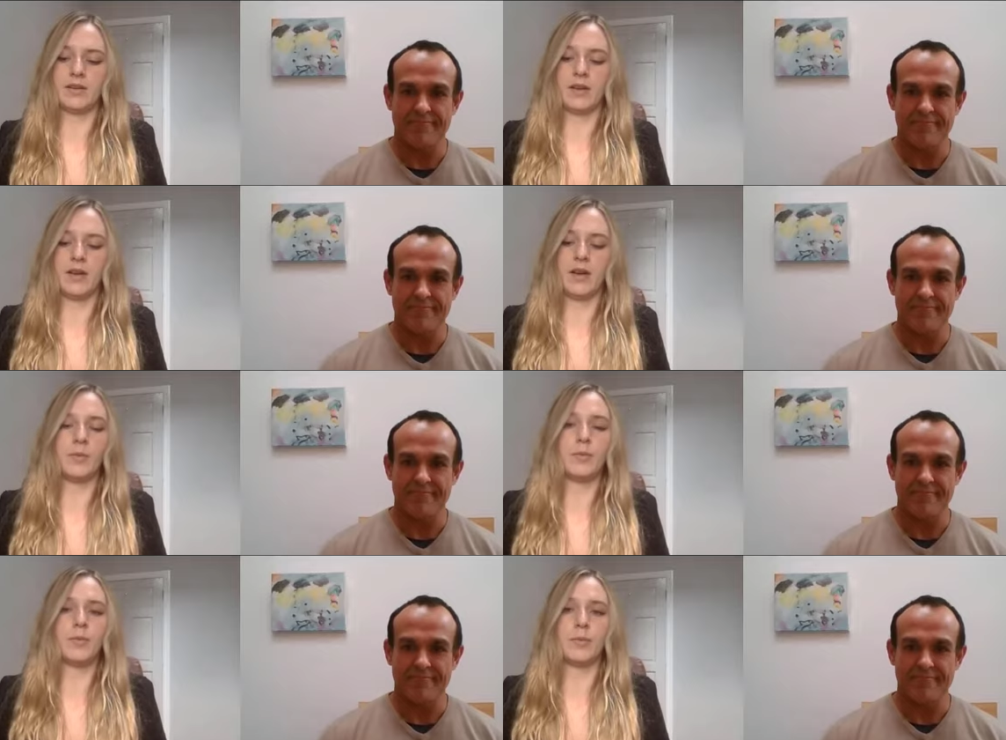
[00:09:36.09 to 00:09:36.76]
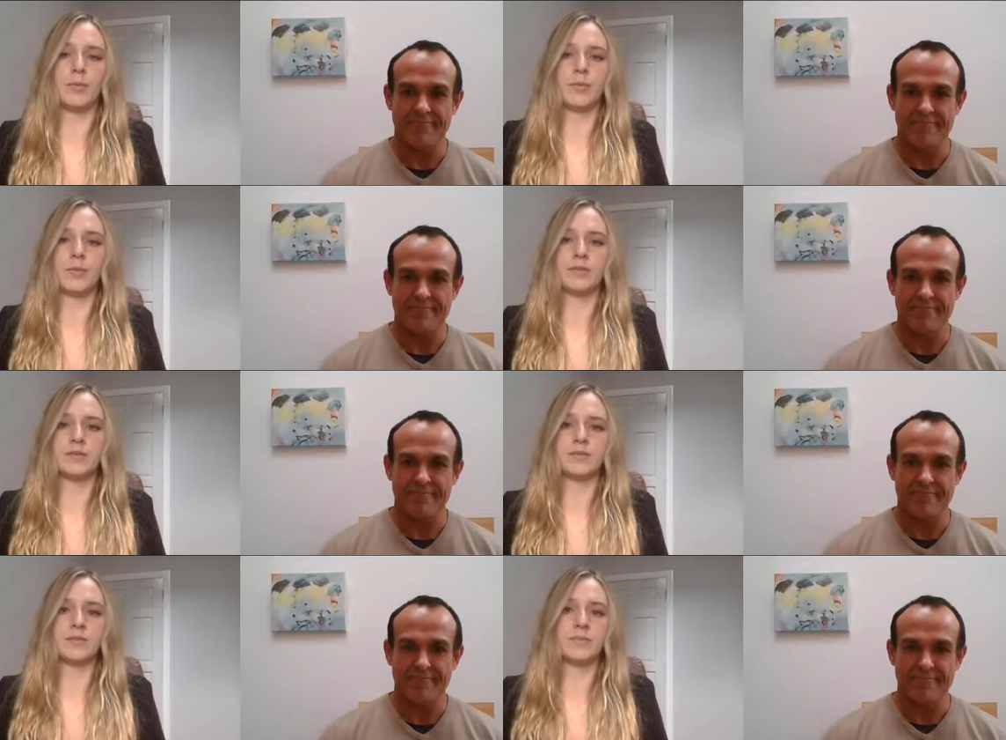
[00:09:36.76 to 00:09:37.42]
Speaker 1: help people
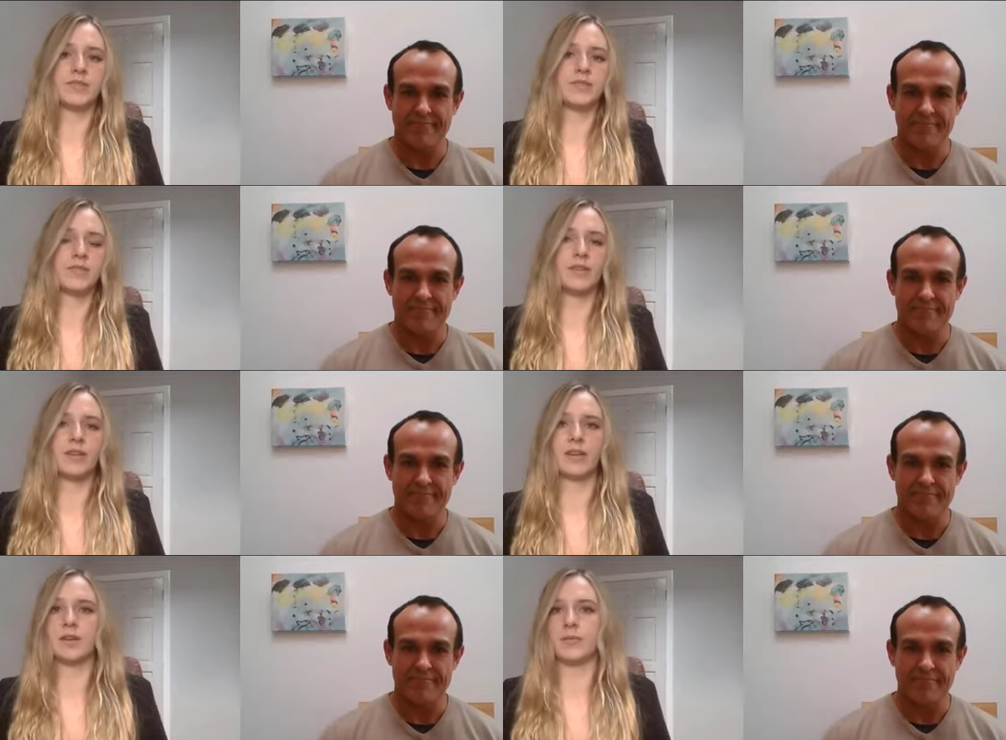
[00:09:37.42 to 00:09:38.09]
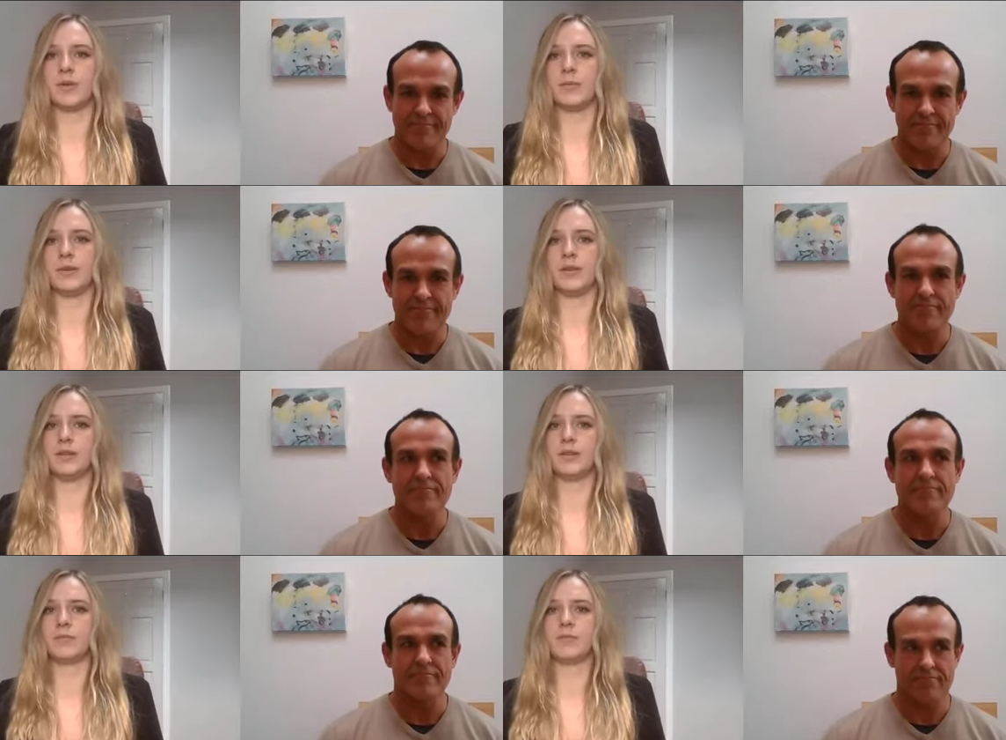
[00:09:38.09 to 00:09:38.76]
with specific
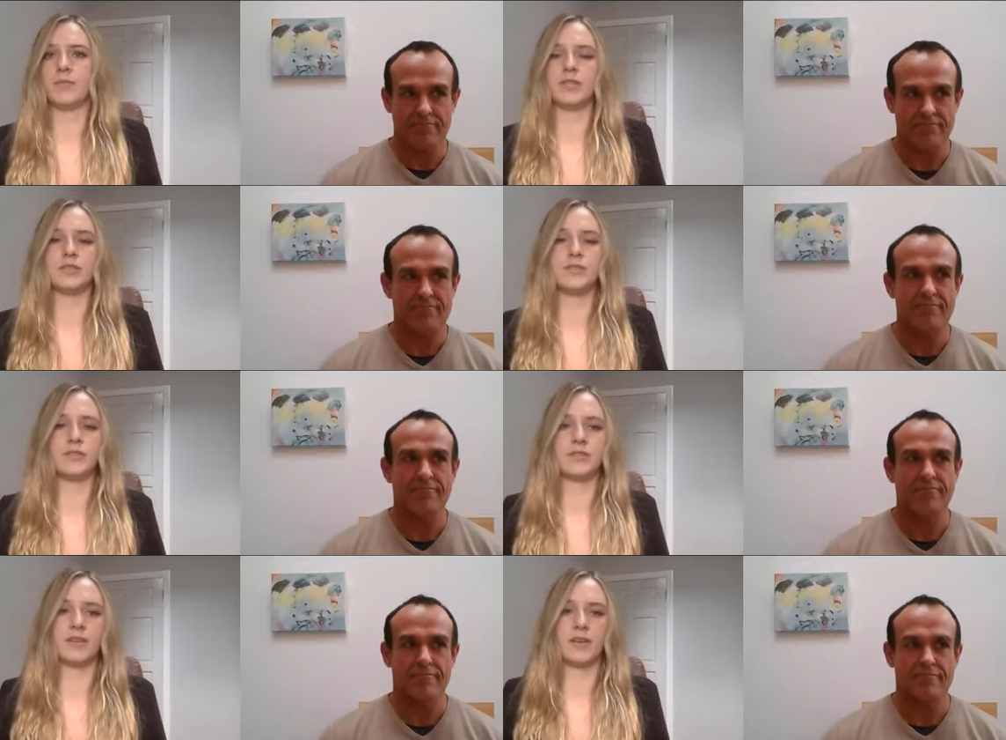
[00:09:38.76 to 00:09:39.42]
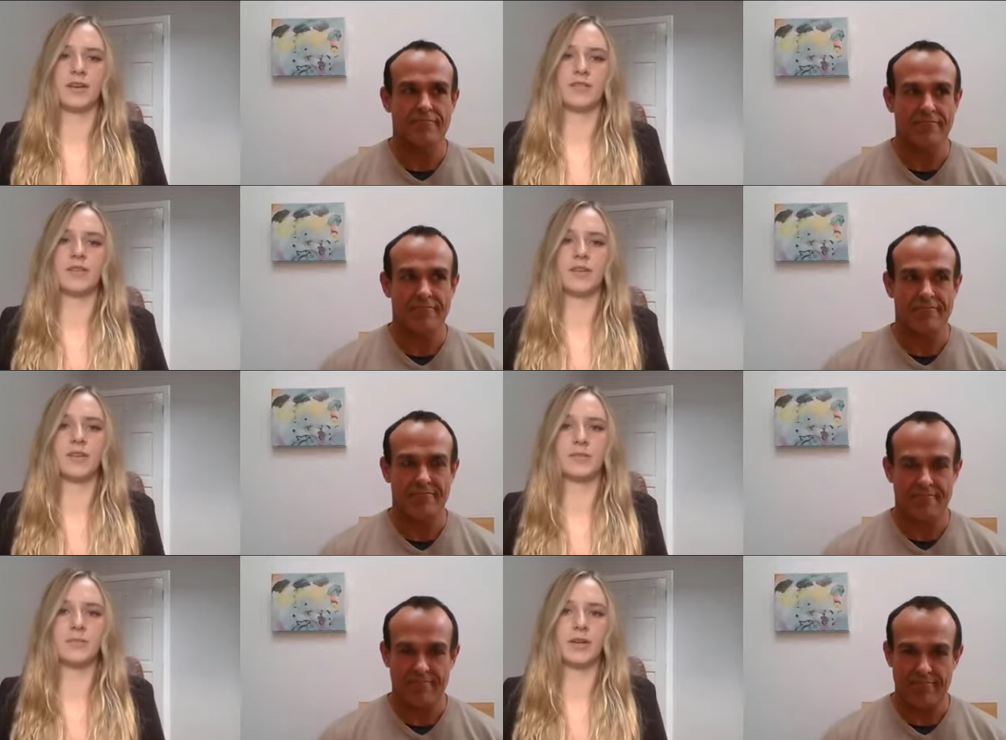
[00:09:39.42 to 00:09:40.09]
maybe issues that I've
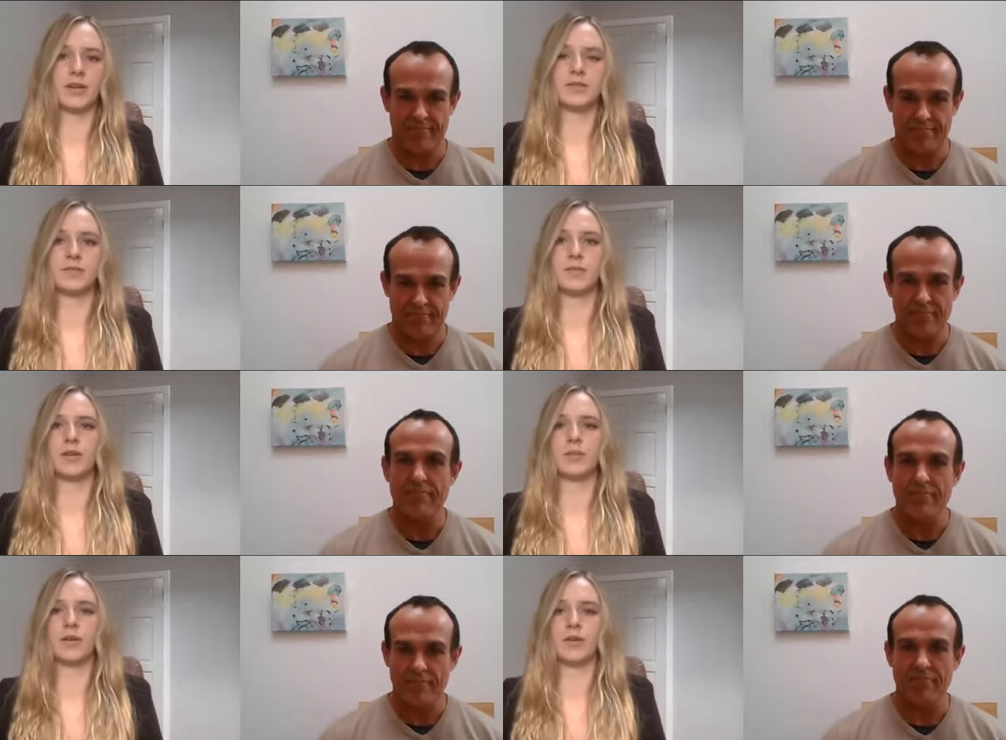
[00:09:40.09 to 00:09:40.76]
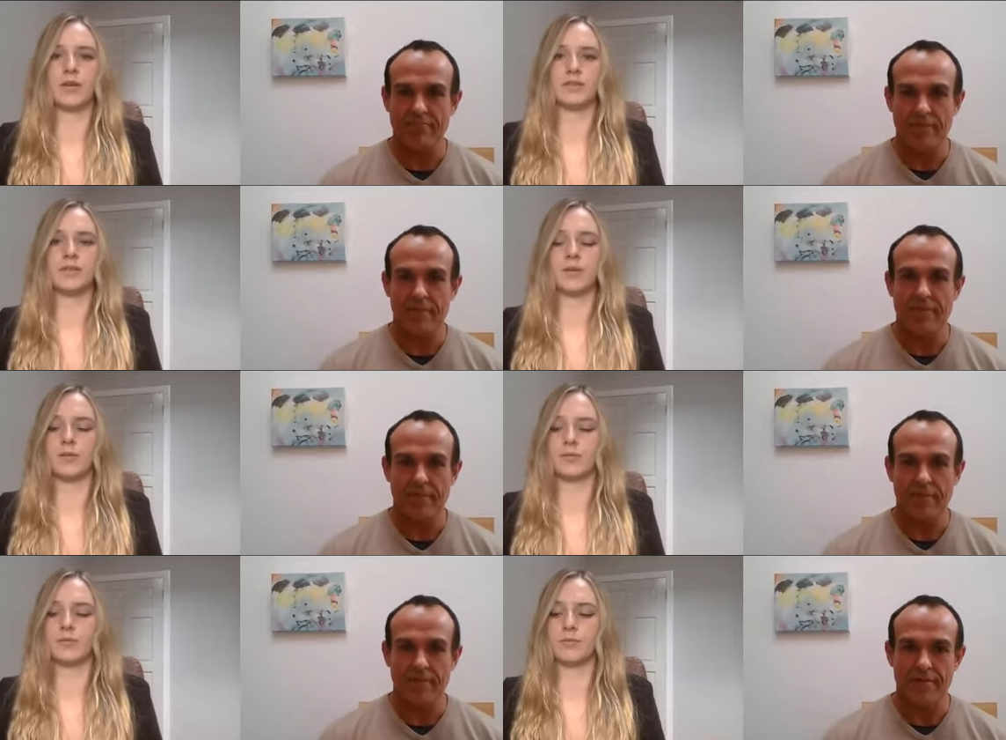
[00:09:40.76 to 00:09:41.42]
had experience with, but
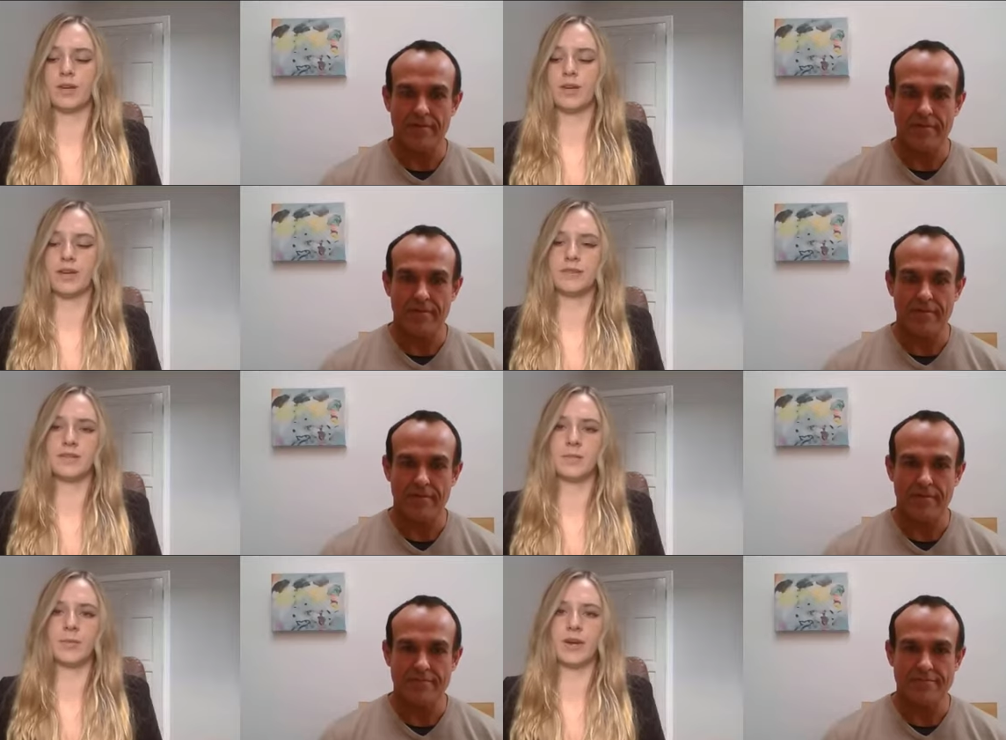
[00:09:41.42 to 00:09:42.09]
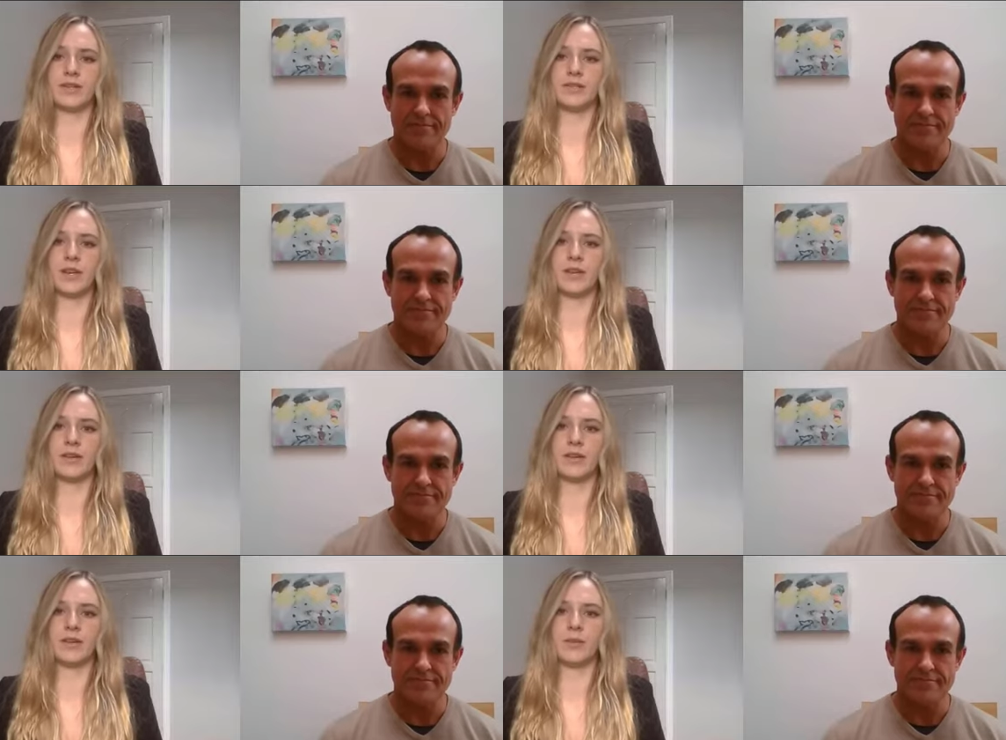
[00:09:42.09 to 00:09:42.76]
also would like to branch
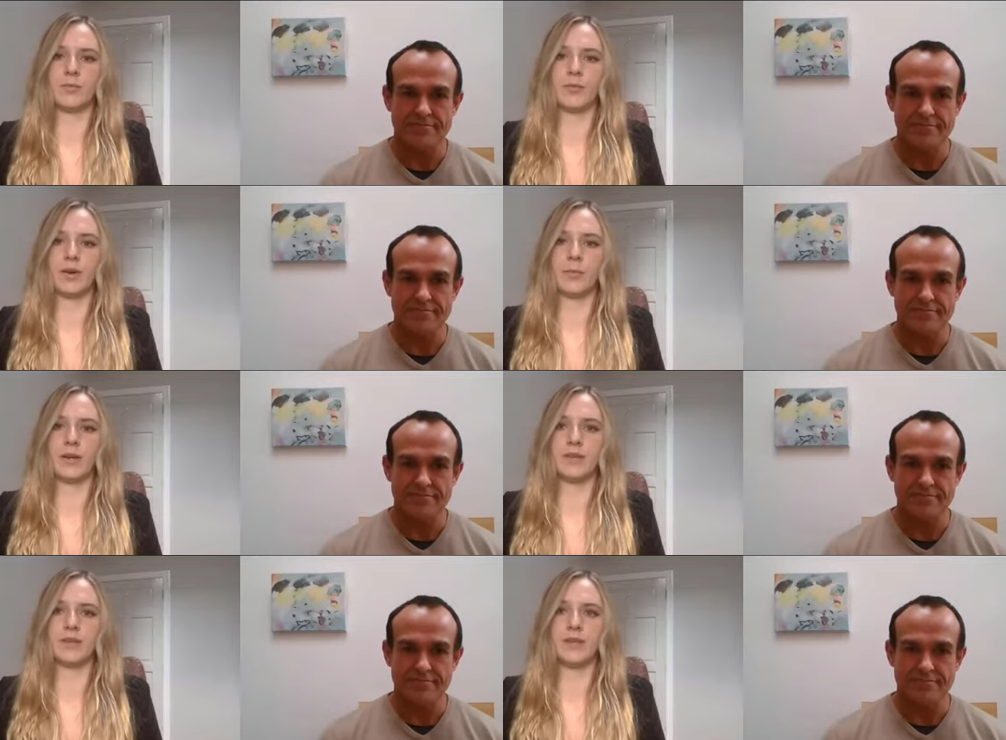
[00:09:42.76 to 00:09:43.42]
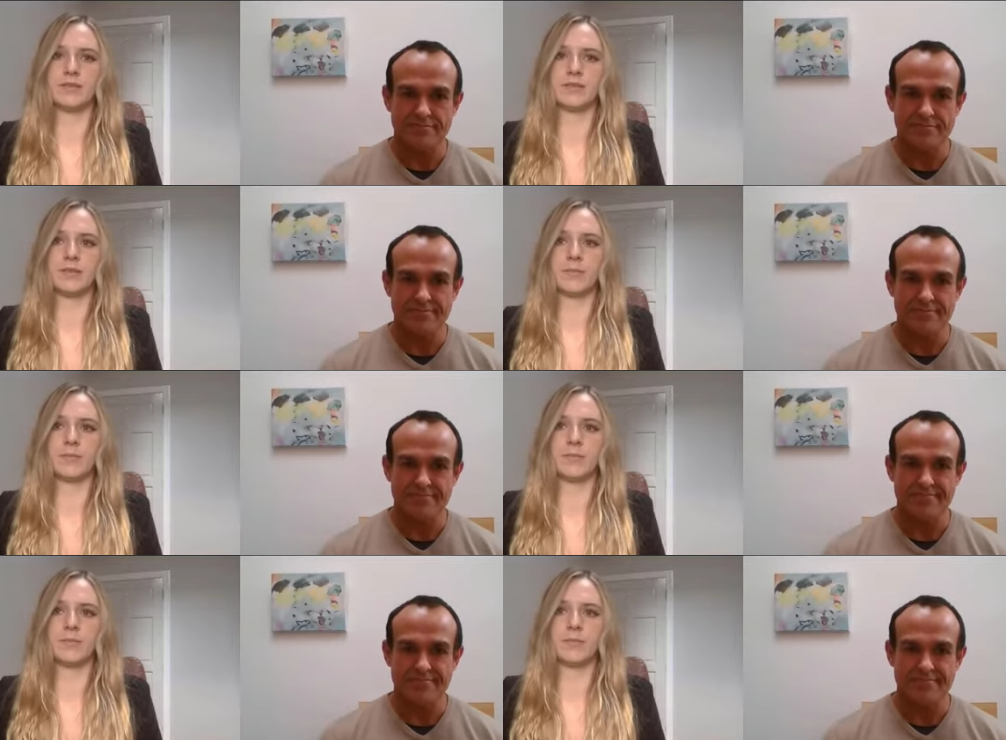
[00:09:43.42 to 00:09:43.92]
out and learn more about things I